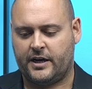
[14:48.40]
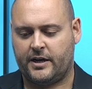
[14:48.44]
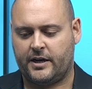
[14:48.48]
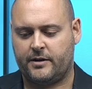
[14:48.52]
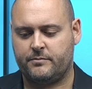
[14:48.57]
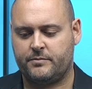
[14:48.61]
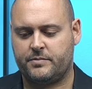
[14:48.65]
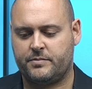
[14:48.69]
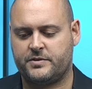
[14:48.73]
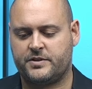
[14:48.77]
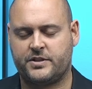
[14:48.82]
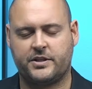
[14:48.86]

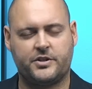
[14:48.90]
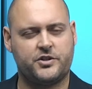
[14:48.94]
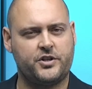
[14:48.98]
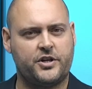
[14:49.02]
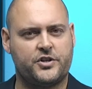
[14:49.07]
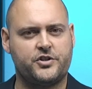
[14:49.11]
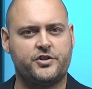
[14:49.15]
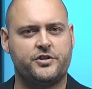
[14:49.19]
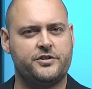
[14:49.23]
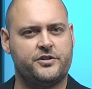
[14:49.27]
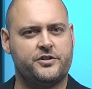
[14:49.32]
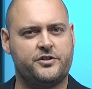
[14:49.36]

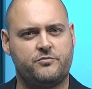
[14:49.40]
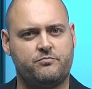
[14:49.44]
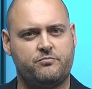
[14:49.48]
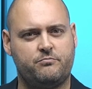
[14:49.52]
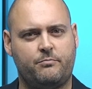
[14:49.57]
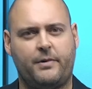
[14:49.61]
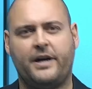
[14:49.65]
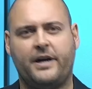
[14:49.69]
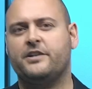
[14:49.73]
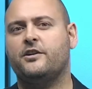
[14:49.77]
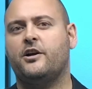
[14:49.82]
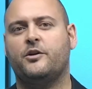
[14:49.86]
suggestions
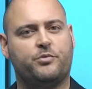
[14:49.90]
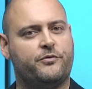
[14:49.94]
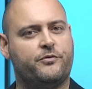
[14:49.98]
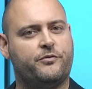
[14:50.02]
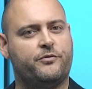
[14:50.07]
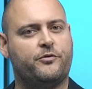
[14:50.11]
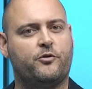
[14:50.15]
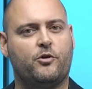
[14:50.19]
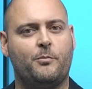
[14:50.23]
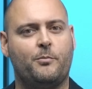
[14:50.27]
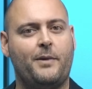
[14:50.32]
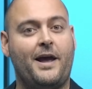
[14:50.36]
might not
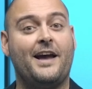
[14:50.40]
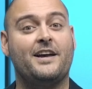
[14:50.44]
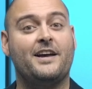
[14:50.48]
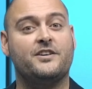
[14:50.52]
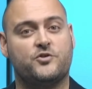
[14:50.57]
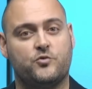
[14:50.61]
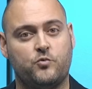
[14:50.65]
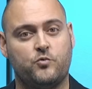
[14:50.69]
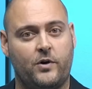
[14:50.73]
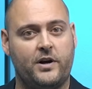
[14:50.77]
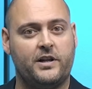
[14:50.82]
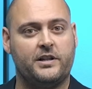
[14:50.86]
perform
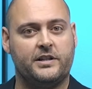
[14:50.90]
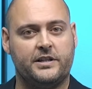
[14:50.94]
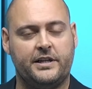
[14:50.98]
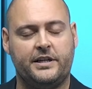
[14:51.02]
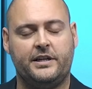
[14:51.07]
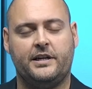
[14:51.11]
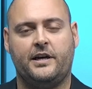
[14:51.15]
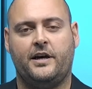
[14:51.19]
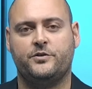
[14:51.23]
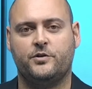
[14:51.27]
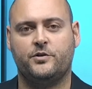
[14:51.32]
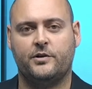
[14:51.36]
as well
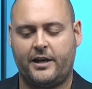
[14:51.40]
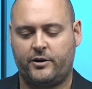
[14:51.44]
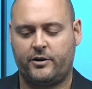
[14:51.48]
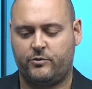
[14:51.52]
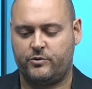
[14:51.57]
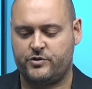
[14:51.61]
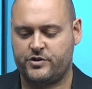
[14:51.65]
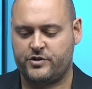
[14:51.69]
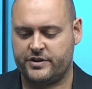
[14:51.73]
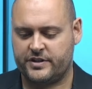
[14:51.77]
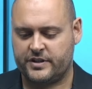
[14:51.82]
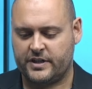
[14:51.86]
in other
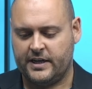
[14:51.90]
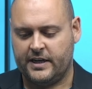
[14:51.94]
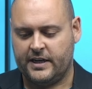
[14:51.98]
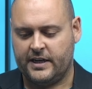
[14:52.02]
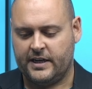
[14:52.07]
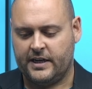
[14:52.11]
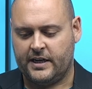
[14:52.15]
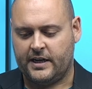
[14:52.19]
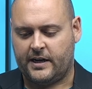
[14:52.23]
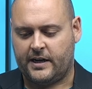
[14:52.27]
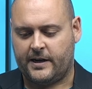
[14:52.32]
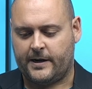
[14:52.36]
languages.
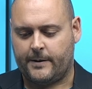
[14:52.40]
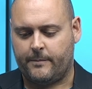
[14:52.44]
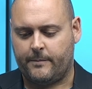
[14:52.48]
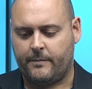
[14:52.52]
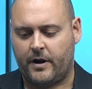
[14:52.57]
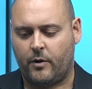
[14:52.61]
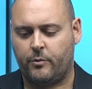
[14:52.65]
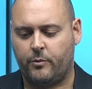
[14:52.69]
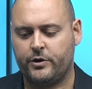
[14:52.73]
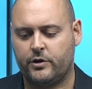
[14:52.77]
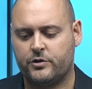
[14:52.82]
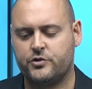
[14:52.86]

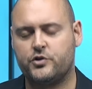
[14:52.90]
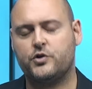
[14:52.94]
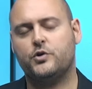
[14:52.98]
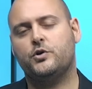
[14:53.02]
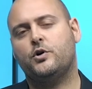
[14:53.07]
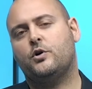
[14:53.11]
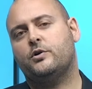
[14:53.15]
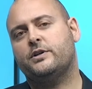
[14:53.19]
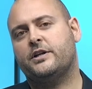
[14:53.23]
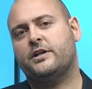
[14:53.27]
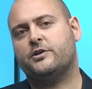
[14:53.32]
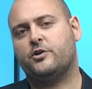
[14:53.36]
We also
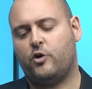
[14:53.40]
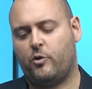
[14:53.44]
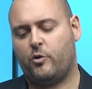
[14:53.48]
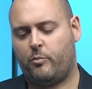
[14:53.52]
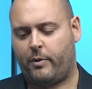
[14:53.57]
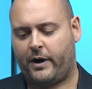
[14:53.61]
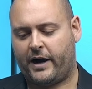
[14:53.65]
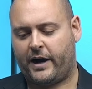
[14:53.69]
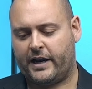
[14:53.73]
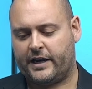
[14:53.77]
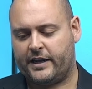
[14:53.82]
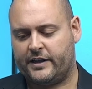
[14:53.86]
know that
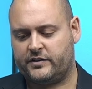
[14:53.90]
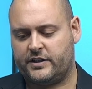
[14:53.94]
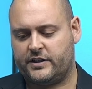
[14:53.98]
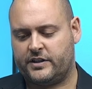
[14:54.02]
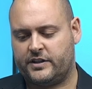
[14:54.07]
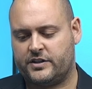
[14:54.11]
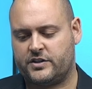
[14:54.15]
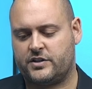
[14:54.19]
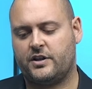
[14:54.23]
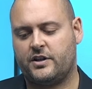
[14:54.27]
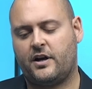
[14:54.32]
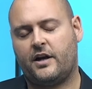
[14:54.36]
Copilot
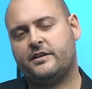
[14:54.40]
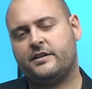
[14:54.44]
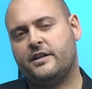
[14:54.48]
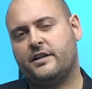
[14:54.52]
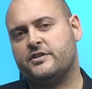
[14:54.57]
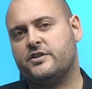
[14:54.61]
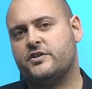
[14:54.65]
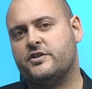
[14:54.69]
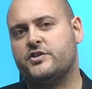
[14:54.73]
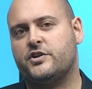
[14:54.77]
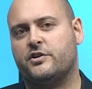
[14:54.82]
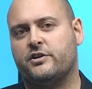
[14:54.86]
does not
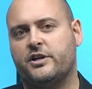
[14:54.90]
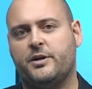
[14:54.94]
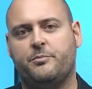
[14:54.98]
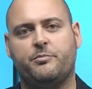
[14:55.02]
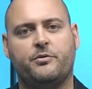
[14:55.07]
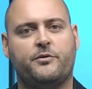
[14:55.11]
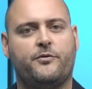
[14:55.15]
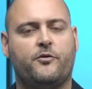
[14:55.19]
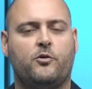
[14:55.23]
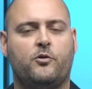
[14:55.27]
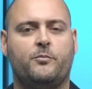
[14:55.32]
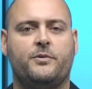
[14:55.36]
necessarily
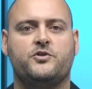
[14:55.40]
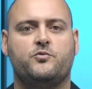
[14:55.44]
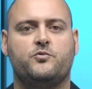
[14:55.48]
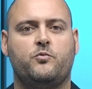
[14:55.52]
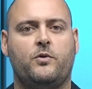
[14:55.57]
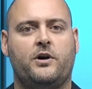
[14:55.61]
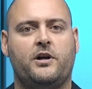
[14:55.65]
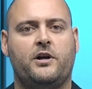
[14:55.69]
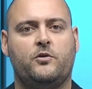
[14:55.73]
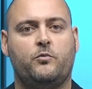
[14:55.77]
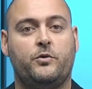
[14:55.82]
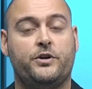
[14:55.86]
perform as
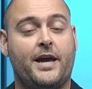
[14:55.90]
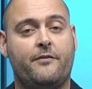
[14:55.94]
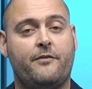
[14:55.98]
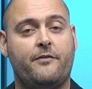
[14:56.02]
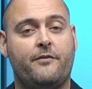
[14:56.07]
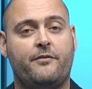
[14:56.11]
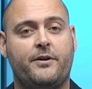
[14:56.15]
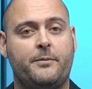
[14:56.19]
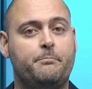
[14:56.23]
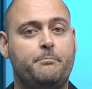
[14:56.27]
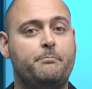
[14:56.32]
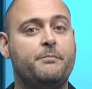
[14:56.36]
well when you
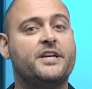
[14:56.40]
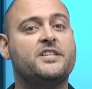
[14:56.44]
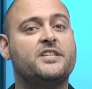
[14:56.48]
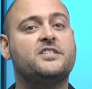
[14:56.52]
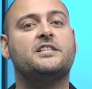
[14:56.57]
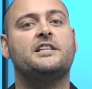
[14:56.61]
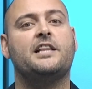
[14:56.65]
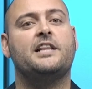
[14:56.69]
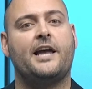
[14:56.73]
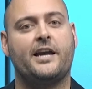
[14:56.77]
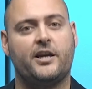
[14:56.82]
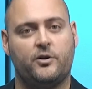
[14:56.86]
have a
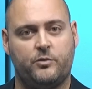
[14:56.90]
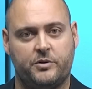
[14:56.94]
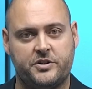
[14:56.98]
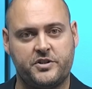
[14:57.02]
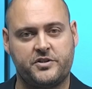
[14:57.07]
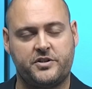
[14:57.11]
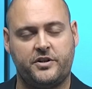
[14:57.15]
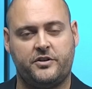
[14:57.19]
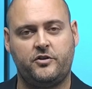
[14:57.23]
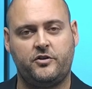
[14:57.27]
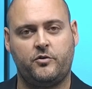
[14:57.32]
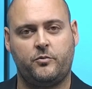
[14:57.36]
mixed language
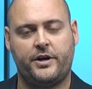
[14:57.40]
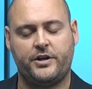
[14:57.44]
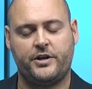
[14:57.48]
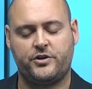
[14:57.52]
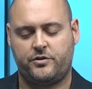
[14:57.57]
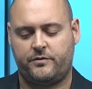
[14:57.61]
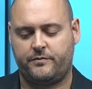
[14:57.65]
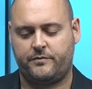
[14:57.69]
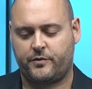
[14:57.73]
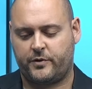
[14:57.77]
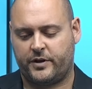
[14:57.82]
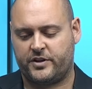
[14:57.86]

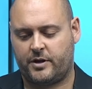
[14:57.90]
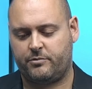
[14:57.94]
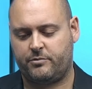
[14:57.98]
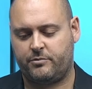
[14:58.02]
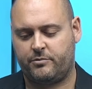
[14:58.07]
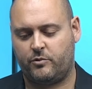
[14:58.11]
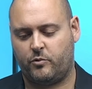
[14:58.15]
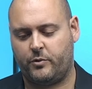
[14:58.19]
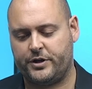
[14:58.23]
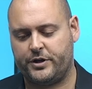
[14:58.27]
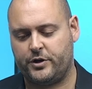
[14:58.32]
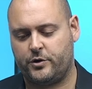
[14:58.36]
situation. For
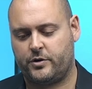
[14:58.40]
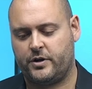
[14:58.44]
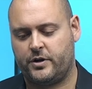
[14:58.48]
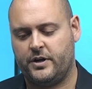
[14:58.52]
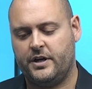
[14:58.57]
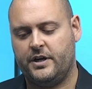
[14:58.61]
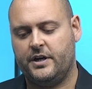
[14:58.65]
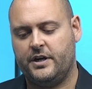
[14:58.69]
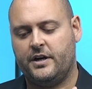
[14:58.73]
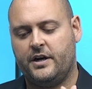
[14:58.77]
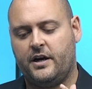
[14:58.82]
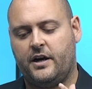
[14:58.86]
example, when your
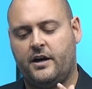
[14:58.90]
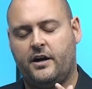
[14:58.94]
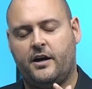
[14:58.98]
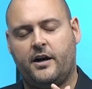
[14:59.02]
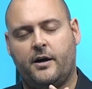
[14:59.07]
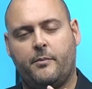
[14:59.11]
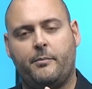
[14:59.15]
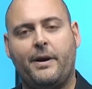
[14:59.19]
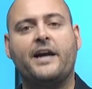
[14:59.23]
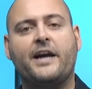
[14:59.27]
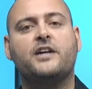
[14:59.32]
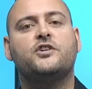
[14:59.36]

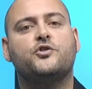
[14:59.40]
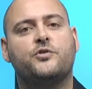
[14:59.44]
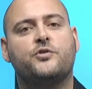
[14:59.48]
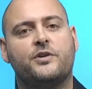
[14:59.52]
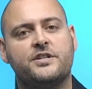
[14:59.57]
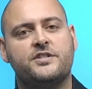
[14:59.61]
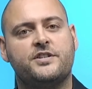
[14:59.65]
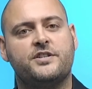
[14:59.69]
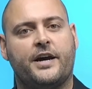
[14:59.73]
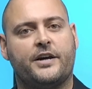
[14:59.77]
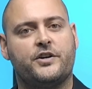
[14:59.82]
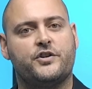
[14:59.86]
bank
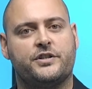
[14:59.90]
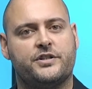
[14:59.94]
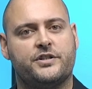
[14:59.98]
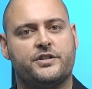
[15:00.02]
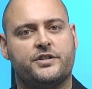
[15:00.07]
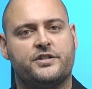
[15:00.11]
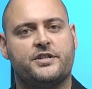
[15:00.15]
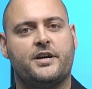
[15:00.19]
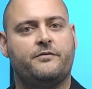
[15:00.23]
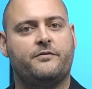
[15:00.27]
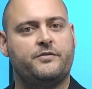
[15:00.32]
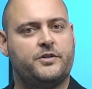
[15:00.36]

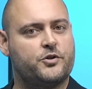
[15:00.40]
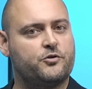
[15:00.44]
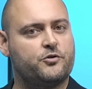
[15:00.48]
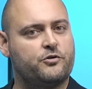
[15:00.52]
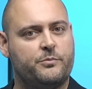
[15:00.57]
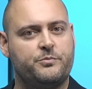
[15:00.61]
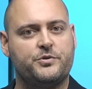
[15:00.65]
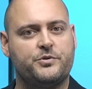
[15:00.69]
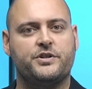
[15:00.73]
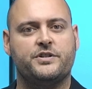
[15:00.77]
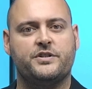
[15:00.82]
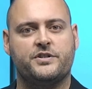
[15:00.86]
transactions have
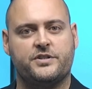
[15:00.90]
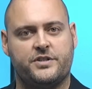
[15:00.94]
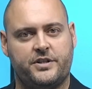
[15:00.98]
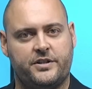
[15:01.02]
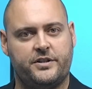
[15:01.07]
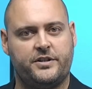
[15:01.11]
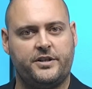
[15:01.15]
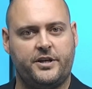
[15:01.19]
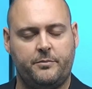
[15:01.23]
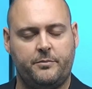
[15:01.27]
descriptions in